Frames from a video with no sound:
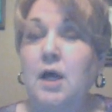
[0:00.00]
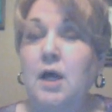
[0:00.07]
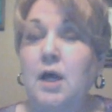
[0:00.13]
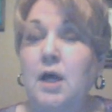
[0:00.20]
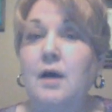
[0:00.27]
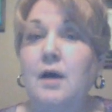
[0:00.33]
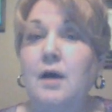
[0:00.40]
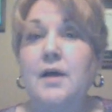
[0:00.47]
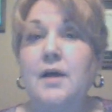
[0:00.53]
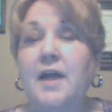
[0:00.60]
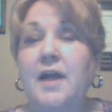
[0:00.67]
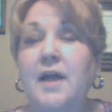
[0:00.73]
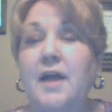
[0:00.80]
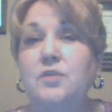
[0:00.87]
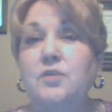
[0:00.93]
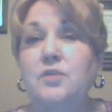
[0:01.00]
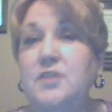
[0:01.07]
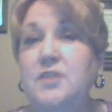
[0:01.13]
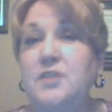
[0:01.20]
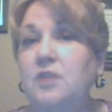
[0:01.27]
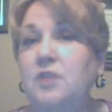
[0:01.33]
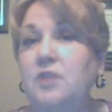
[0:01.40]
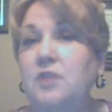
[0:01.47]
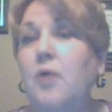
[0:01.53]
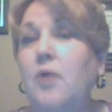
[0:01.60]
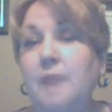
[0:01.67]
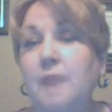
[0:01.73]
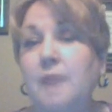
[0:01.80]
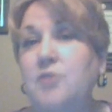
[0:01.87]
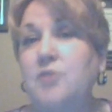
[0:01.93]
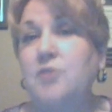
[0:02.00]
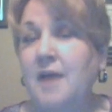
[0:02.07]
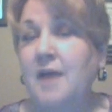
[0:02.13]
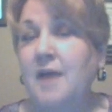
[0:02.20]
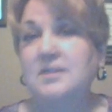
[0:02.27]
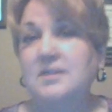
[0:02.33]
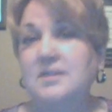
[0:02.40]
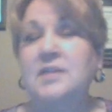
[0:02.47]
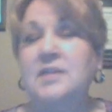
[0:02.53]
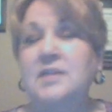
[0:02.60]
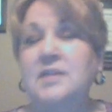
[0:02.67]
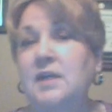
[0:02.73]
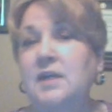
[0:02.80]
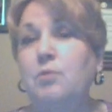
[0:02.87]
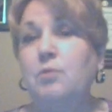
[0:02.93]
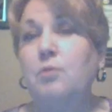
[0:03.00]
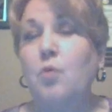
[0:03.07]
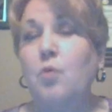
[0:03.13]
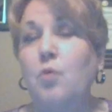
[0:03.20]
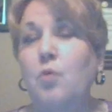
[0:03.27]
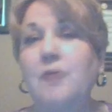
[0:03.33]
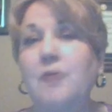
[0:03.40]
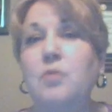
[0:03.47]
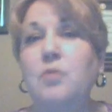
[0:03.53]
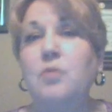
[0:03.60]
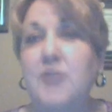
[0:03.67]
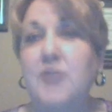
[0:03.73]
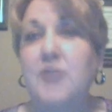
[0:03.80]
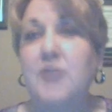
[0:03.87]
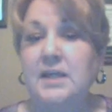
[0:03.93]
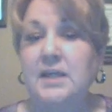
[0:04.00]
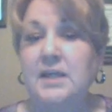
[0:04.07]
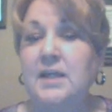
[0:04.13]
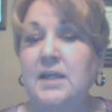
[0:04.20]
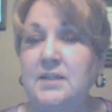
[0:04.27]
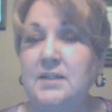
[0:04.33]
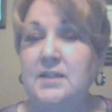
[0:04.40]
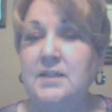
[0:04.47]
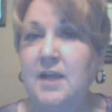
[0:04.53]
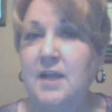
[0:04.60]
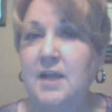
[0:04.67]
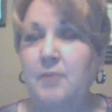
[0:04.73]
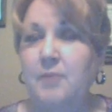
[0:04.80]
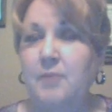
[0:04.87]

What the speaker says: and you'll see you are able to access the ebook while you are taking an exam.